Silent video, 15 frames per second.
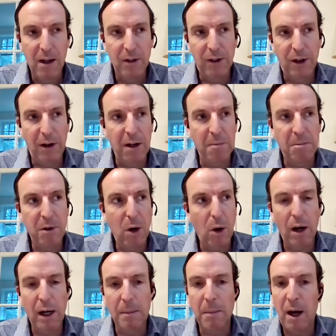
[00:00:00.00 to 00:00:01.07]
started
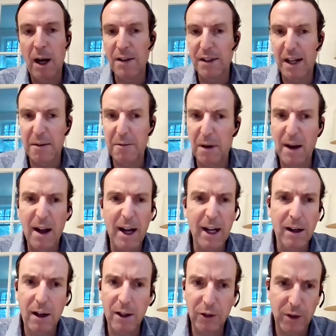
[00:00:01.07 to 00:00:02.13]
acquiring mines that had very high
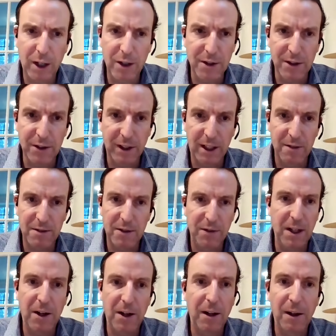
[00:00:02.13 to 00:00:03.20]
cost structures, like a
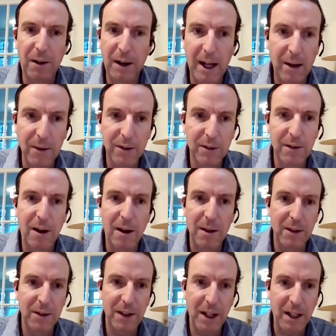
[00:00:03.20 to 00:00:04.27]
$1,500 an ounce all
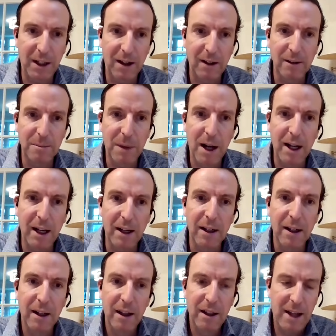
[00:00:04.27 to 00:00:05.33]
in sustaining cost mine.
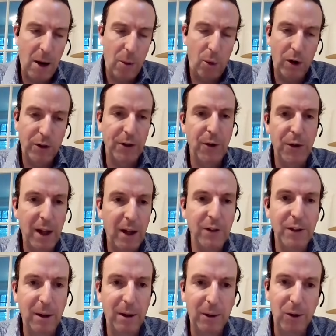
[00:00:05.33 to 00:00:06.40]
Yeah, it works at
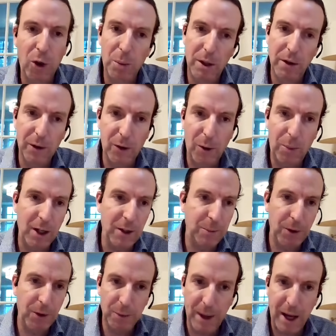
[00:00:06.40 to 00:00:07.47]
$2,000 gold, but if the gold price
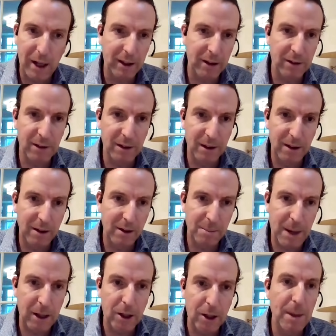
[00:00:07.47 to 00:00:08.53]
pulls back, it's a, it's
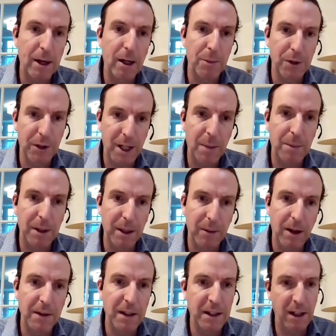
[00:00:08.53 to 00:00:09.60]
bank, could bankrupt your company,
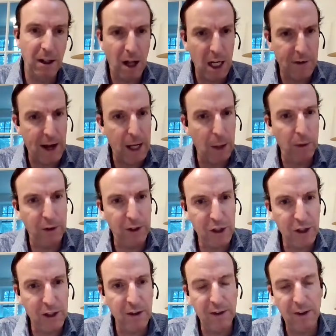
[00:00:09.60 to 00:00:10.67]
right? They did a lot of
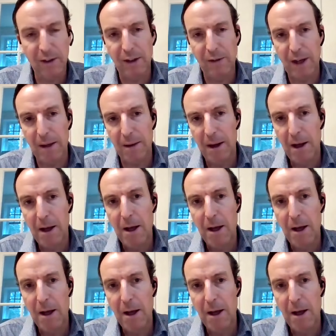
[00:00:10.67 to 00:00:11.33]
acquisitions because they thought